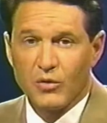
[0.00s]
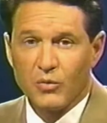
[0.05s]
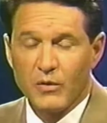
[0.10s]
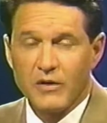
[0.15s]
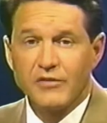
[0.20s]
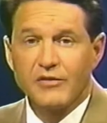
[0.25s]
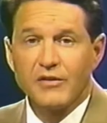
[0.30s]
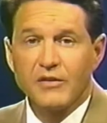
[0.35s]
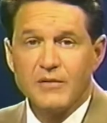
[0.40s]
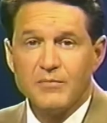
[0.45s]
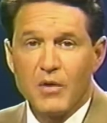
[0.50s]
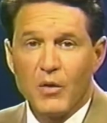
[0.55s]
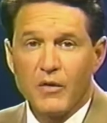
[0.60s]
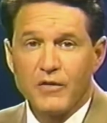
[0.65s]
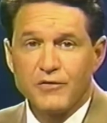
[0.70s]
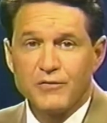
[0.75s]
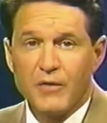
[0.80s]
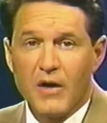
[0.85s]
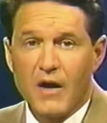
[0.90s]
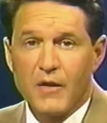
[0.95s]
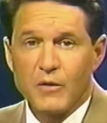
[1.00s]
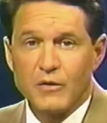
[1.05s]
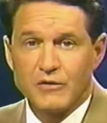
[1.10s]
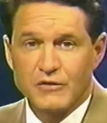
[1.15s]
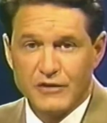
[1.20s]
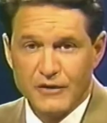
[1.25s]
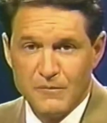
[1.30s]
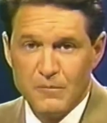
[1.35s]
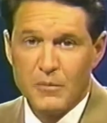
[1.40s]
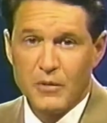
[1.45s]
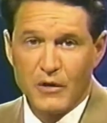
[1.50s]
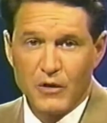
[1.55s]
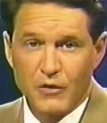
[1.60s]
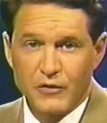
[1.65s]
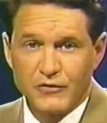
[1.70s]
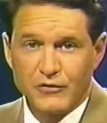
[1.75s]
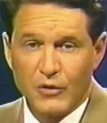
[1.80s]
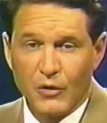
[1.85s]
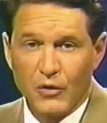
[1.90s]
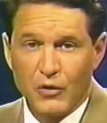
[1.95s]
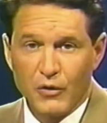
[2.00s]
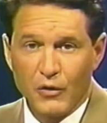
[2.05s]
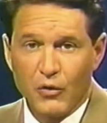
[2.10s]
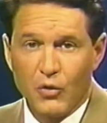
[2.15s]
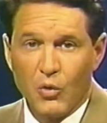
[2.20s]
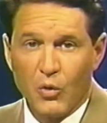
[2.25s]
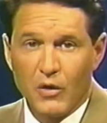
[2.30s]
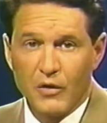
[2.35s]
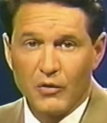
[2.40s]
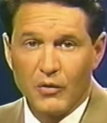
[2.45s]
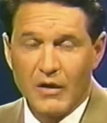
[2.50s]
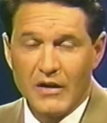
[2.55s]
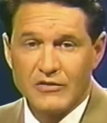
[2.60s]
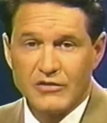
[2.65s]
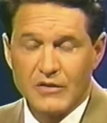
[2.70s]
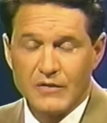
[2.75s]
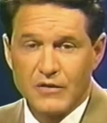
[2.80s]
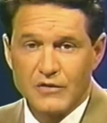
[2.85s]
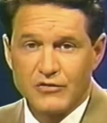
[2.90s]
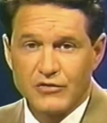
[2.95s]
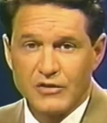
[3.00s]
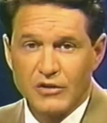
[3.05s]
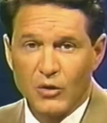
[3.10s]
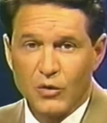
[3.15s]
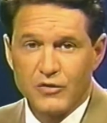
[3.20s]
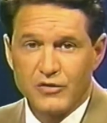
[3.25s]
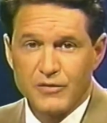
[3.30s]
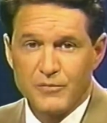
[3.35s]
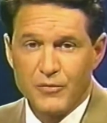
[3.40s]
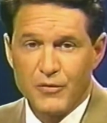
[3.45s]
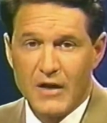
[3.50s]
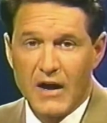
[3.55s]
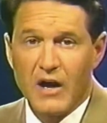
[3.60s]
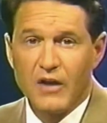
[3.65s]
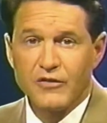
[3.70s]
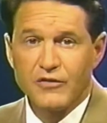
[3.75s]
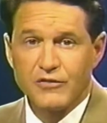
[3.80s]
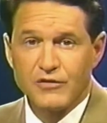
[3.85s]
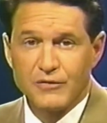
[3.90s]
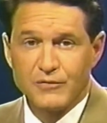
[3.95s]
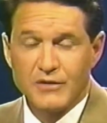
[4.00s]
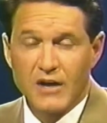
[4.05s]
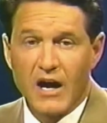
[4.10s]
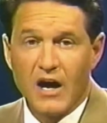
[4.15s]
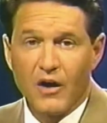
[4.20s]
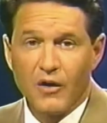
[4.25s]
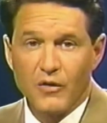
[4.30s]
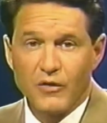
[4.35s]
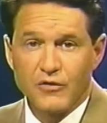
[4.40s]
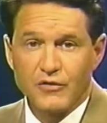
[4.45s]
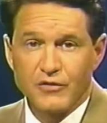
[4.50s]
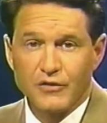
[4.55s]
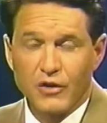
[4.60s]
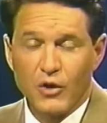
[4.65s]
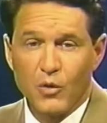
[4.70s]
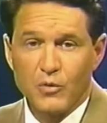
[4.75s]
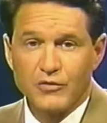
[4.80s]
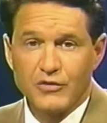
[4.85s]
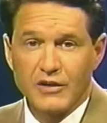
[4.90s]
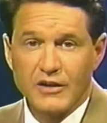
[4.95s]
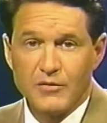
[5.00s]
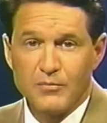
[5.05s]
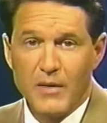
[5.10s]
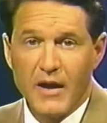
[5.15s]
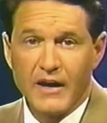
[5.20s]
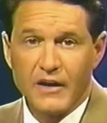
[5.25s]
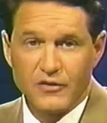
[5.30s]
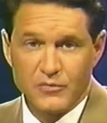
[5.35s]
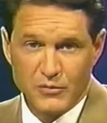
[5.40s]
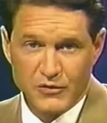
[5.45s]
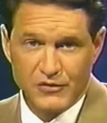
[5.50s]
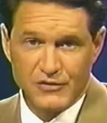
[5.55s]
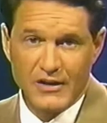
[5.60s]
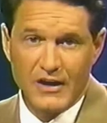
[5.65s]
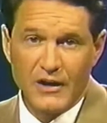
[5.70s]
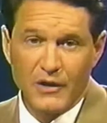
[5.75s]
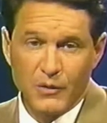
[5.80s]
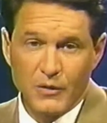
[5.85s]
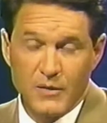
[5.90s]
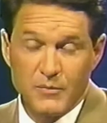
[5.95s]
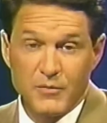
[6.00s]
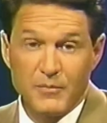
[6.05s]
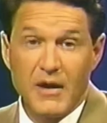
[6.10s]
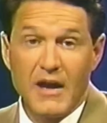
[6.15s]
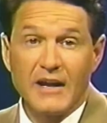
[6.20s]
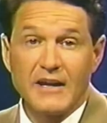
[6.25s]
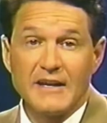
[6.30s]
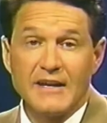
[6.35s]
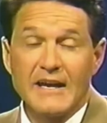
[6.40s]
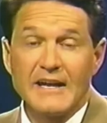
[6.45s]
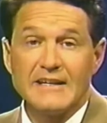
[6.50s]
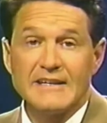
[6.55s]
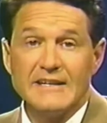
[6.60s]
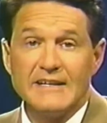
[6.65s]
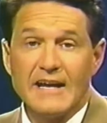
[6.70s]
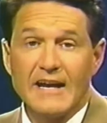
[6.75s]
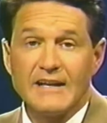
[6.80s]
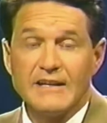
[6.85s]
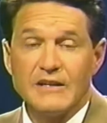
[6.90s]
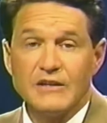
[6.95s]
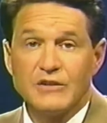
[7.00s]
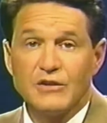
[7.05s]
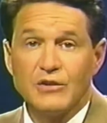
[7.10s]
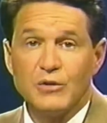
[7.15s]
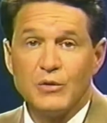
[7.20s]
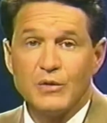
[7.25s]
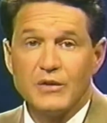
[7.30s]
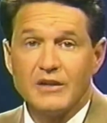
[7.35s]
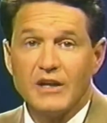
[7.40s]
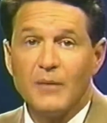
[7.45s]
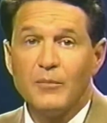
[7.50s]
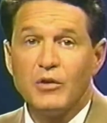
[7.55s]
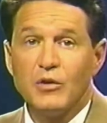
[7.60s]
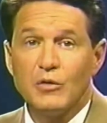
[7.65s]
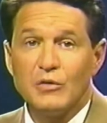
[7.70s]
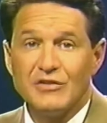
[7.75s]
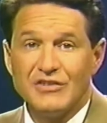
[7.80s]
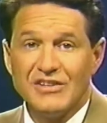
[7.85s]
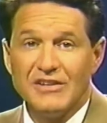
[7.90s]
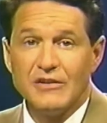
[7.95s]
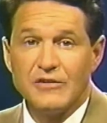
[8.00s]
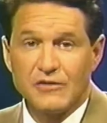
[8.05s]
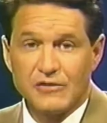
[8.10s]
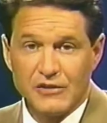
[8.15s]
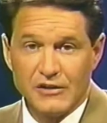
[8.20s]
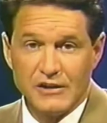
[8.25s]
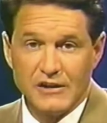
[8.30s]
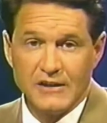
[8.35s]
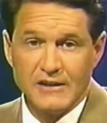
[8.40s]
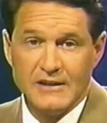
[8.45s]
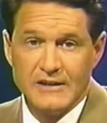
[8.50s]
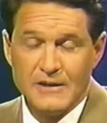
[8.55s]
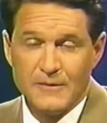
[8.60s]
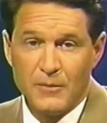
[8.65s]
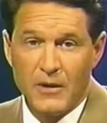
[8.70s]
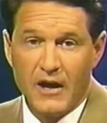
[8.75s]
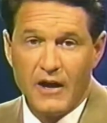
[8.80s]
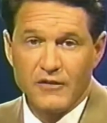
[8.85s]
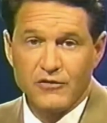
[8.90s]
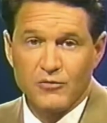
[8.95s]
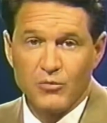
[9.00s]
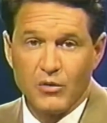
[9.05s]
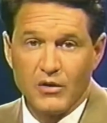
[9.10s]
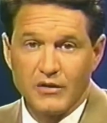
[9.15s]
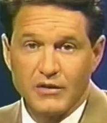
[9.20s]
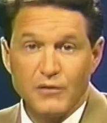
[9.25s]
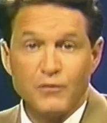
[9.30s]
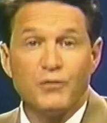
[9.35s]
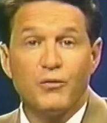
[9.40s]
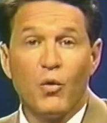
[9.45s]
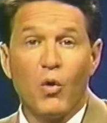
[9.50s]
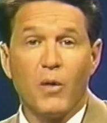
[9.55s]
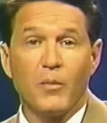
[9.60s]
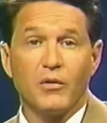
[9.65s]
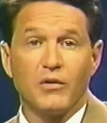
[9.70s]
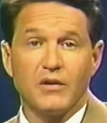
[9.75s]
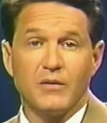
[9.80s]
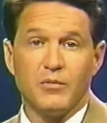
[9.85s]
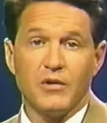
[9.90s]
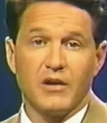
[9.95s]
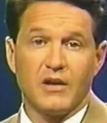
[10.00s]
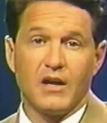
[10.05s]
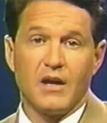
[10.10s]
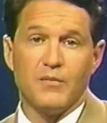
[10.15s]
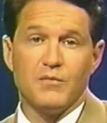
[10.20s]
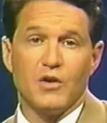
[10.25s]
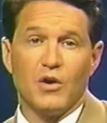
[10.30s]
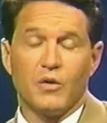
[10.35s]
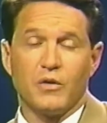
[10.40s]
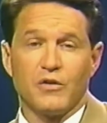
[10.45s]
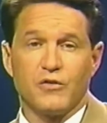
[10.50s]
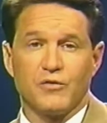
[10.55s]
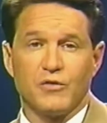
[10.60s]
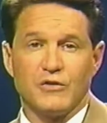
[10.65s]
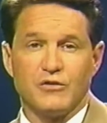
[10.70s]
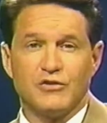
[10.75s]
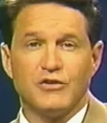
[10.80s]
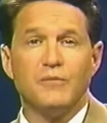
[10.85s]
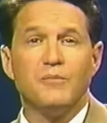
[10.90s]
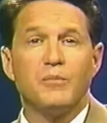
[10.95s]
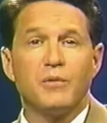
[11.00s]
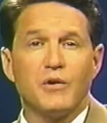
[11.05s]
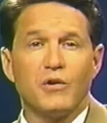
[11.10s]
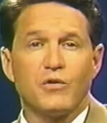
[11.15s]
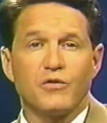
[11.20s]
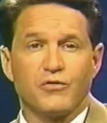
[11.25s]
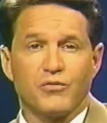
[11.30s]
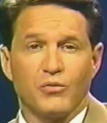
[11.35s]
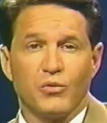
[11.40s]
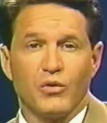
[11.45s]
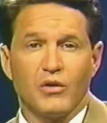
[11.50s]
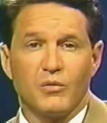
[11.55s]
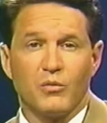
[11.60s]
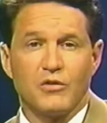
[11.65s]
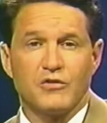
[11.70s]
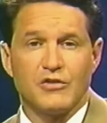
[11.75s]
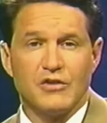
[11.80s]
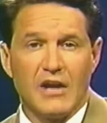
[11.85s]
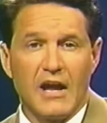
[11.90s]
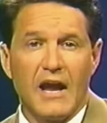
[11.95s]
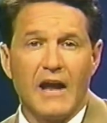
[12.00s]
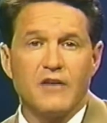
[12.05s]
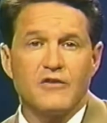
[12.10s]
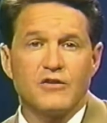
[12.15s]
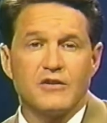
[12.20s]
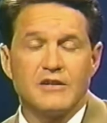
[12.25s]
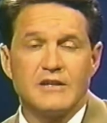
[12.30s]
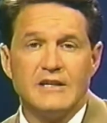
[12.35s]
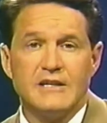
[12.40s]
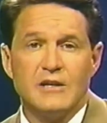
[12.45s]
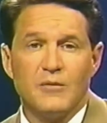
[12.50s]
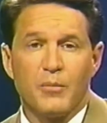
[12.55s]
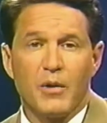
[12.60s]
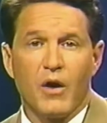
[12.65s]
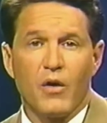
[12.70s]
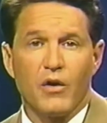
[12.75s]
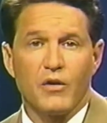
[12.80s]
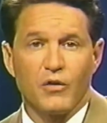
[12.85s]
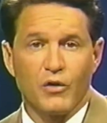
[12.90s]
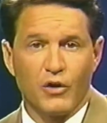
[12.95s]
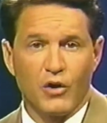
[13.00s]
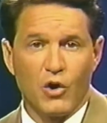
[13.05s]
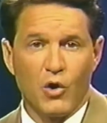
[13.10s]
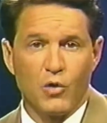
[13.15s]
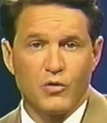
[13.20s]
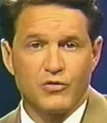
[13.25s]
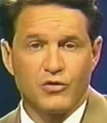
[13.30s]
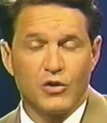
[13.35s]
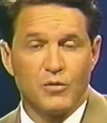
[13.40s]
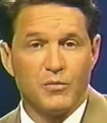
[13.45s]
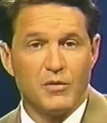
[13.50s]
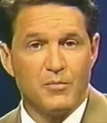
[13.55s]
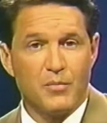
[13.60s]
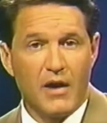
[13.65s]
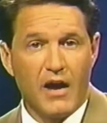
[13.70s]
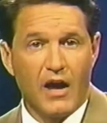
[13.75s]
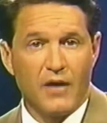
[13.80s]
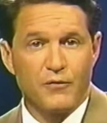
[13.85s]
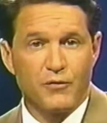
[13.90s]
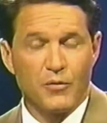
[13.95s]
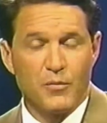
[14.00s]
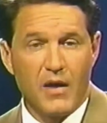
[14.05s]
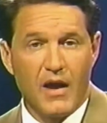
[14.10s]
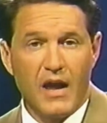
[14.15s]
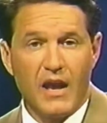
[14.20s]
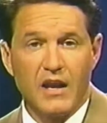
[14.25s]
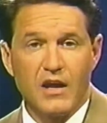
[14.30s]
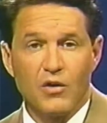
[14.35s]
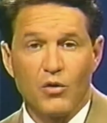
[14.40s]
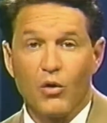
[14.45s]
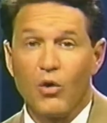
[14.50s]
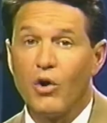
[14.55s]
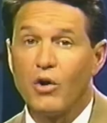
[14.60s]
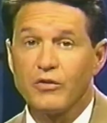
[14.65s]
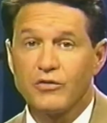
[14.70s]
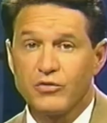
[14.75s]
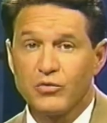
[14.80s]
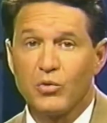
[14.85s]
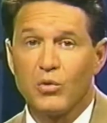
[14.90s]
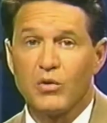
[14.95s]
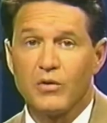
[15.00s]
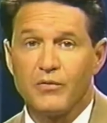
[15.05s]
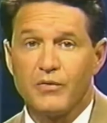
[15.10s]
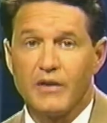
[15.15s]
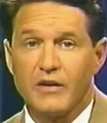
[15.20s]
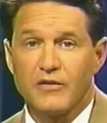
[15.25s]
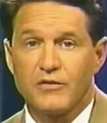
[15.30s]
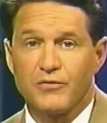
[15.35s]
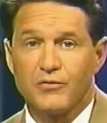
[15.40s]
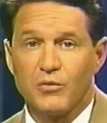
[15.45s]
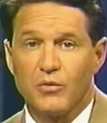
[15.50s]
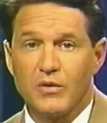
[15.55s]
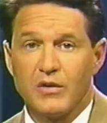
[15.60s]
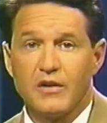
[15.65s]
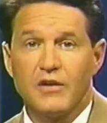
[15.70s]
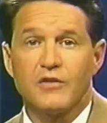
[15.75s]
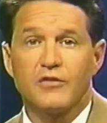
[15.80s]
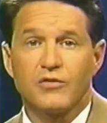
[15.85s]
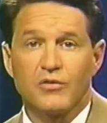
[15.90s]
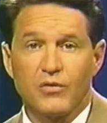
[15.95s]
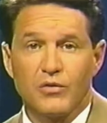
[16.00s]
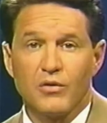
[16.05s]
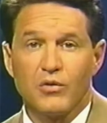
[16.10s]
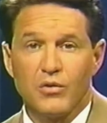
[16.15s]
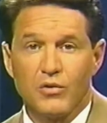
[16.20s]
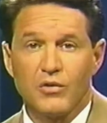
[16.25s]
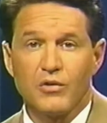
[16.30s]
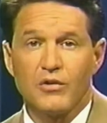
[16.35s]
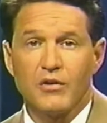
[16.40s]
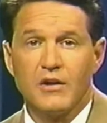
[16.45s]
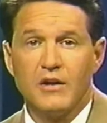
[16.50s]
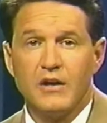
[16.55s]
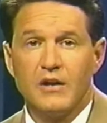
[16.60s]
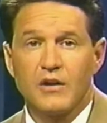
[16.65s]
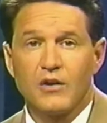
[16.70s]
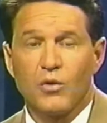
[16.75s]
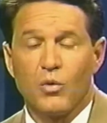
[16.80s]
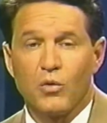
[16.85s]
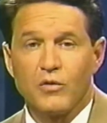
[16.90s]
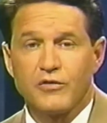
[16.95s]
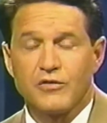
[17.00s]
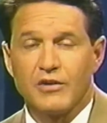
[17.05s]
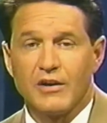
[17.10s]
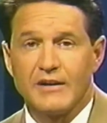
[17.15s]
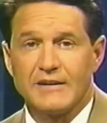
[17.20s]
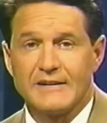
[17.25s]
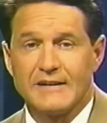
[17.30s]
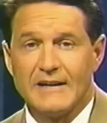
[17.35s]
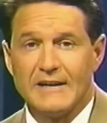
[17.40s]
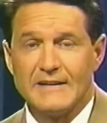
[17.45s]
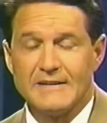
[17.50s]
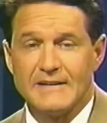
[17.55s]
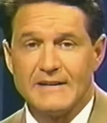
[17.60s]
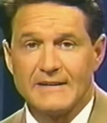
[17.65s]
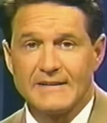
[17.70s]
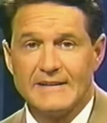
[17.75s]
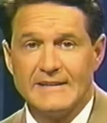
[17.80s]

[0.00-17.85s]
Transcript: Recently, Mary's father, Jim Pierce, took her to court alleging that she owes him thousands of dollars in coaching and management salary. But back in 1992, the WTC passed what informally became known as the Jim Pierce rule, in which an agent, parent, or coach could be banned from any or all tour events for his or her courtside conduct.